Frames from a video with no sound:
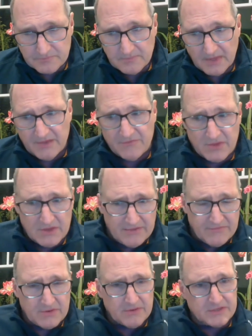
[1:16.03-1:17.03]

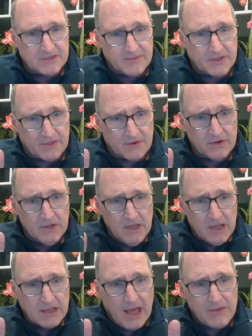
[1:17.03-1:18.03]
Even some of the other
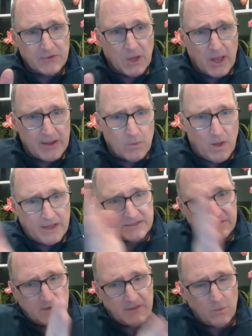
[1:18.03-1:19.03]
Cayuga Lake wines
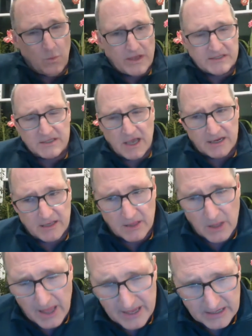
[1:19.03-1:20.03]
are on the west side of the
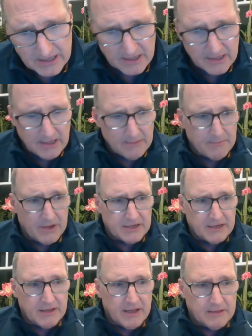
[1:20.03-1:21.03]
lake.
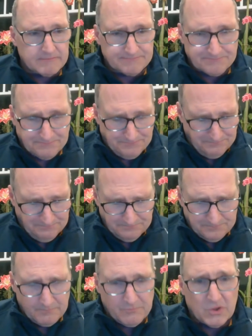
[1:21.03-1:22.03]
But
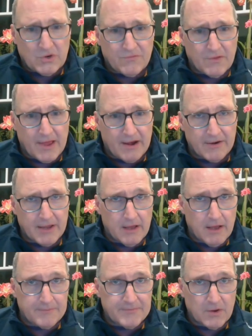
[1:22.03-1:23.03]
beautiful area
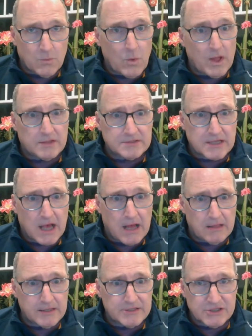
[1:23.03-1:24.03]
up near Wells
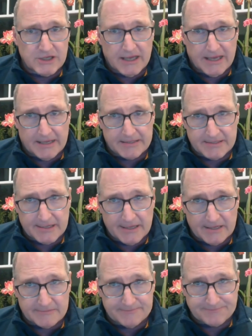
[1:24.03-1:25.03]
College
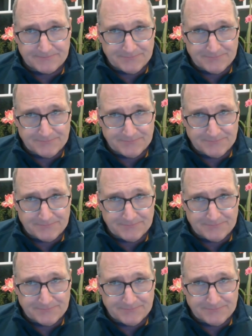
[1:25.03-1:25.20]
and